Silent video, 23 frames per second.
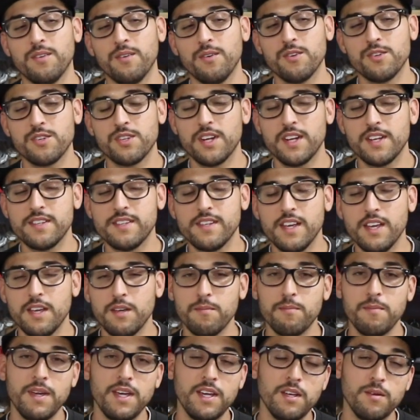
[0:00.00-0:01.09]
or should I
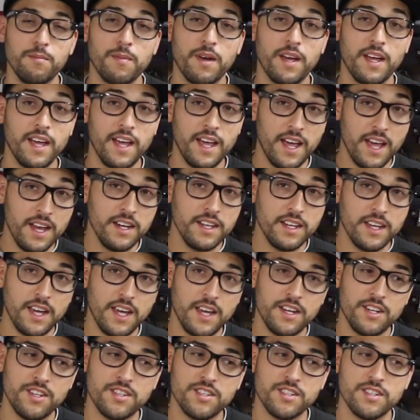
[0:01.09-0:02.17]
say making my
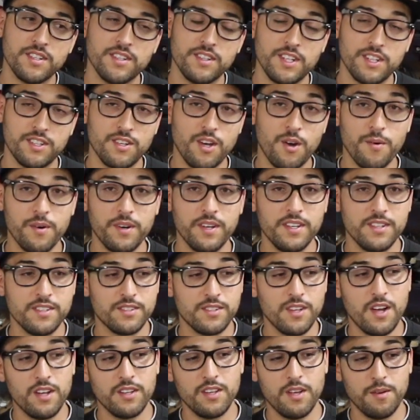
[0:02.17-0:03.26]
NGauge that's already
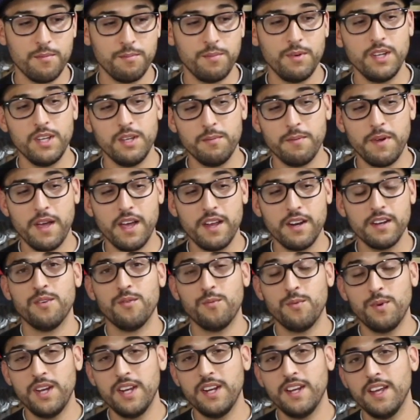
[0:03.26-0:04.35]
installed on Boogieman
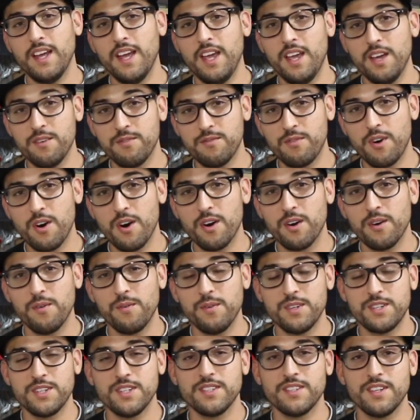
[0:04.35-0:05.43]
read AFR,
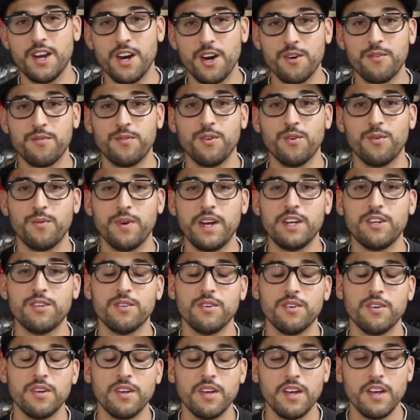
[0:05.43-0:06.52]
which is air-fuel
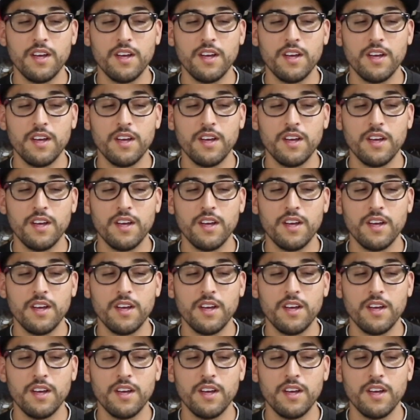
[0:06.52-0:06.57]
ratio.